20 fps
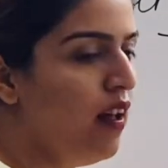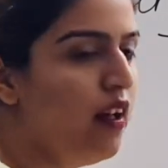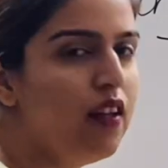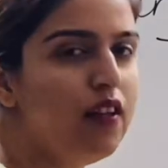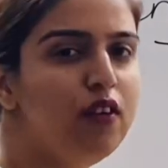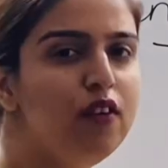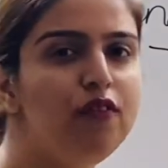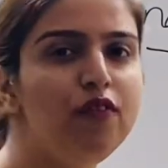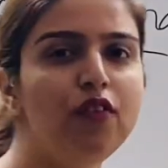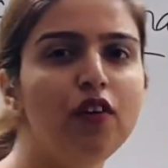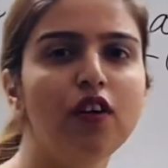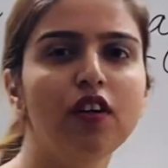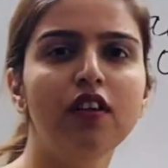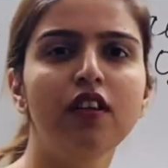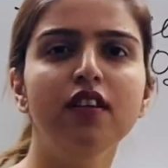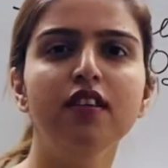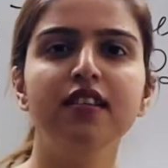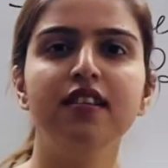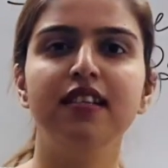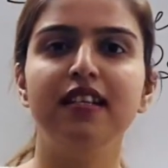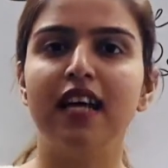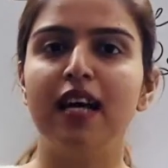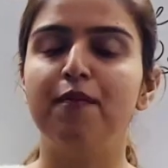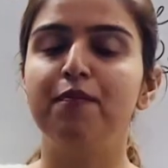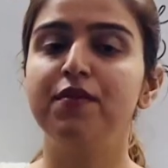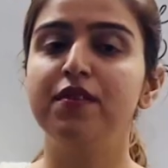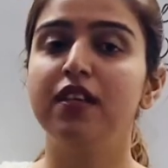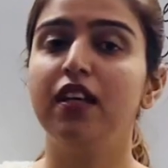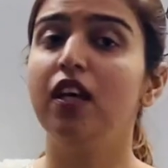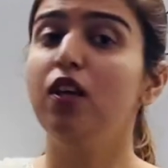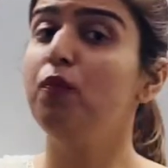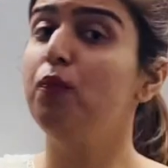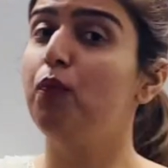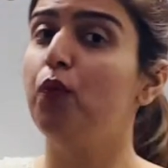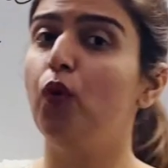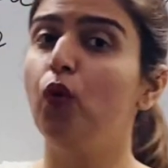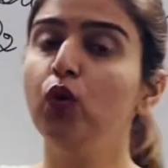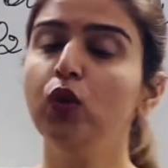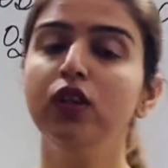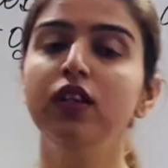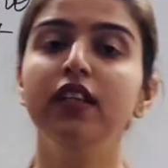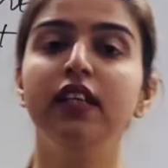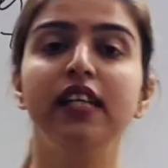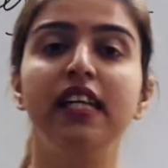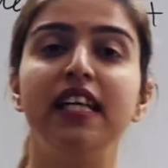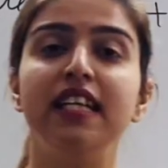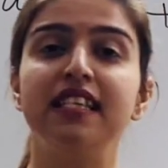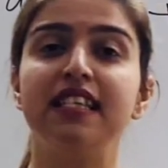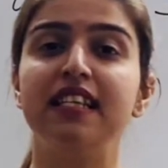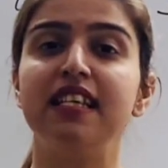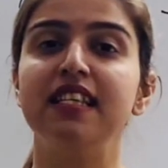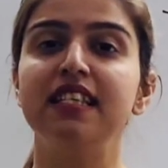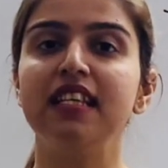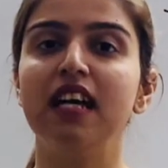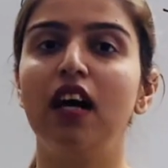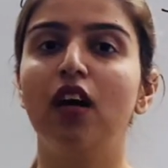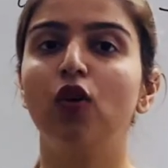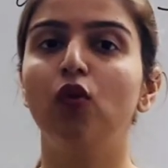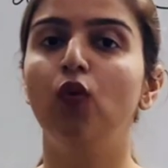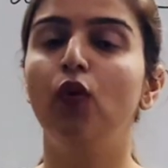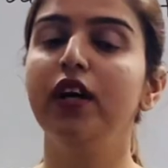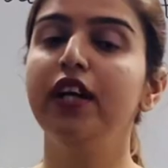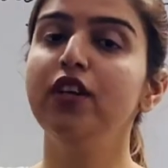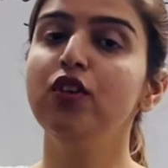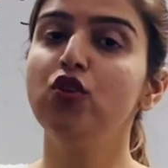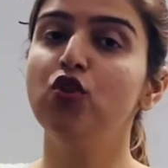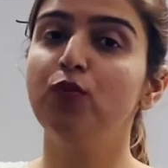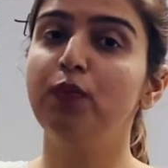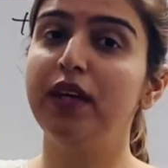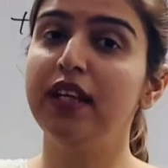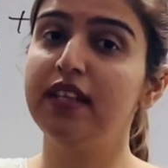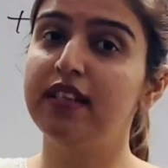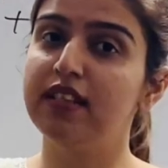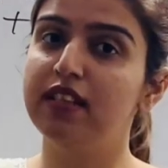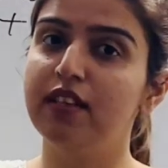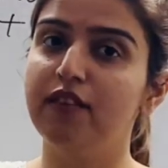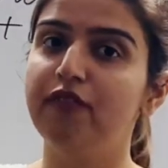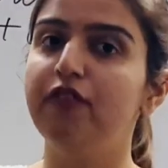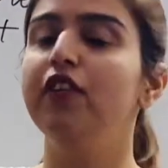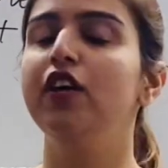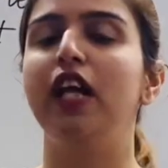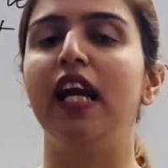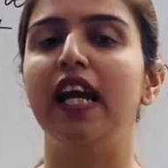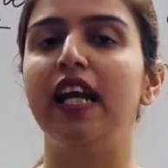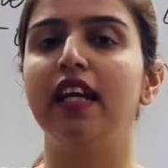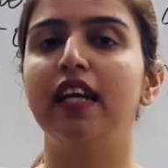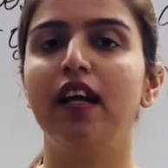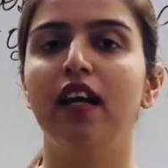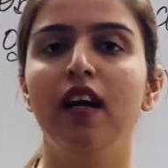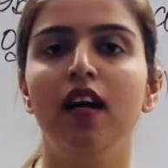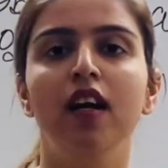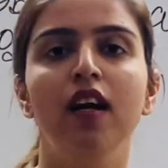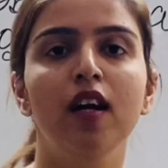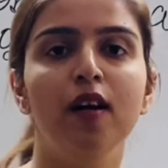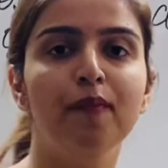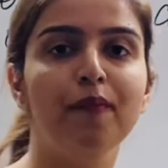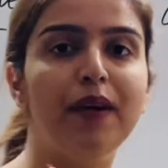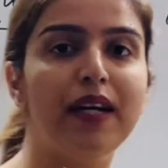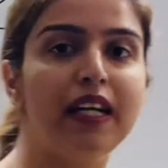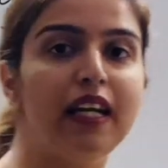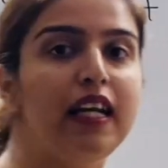The further steps in both the cases are going to be different, but